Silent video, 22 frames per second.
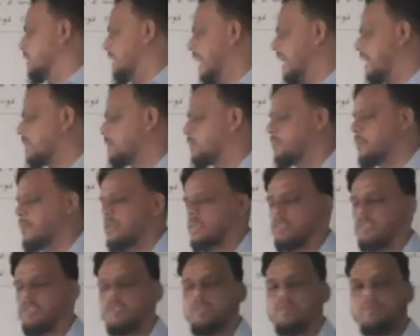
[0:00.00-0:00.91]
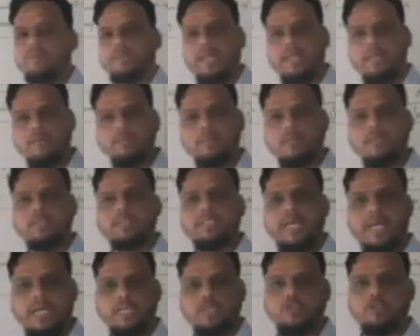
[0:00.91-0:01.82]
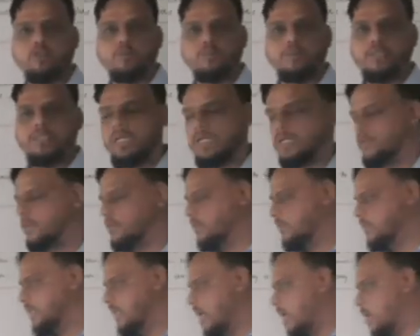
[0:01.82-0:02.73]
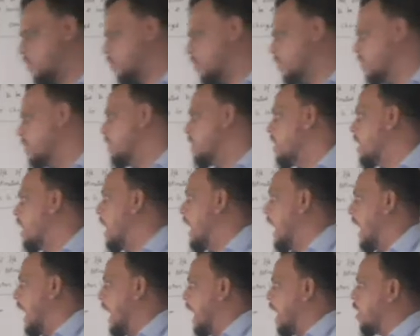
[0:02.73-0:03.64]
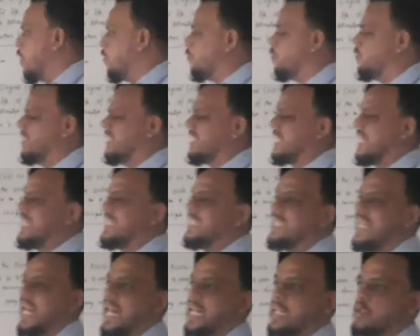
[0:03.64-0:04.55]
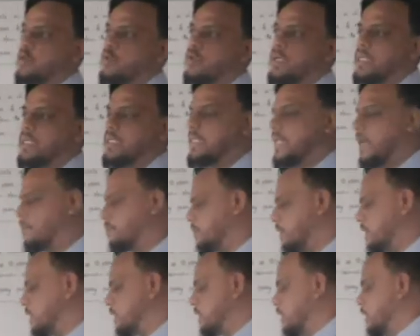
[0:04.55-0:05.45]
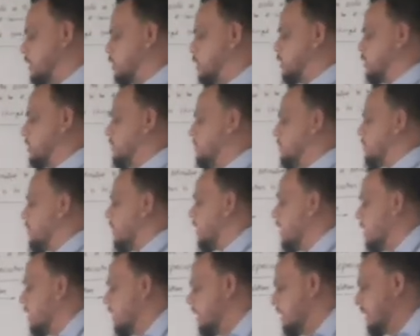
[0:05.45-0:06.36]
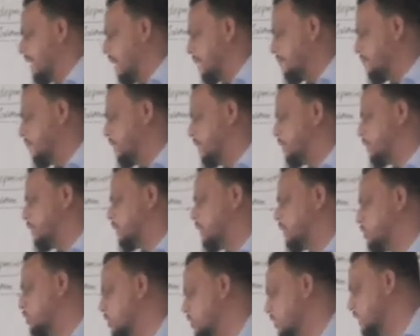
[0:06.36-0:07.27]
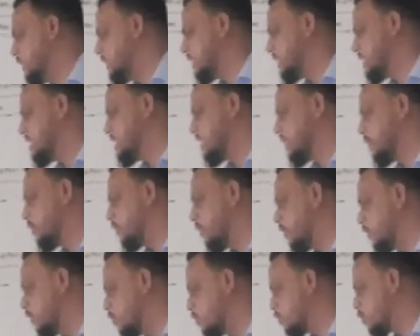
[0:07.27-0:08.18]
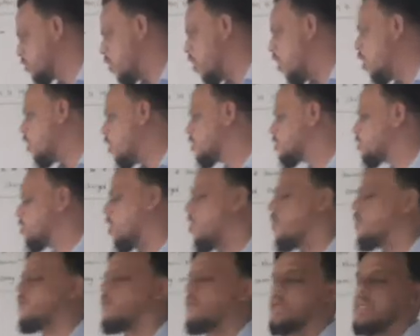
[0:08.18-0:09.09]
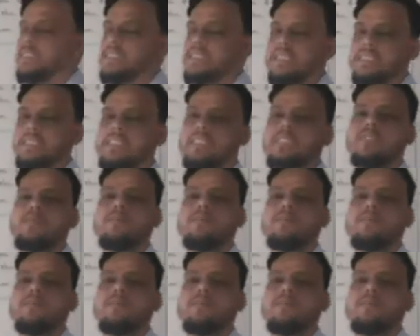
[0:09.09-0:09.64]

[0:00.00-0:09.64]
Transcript: That must has to be there. Now, how we can calculate depreciation? Depreciation is equal to cost of assets,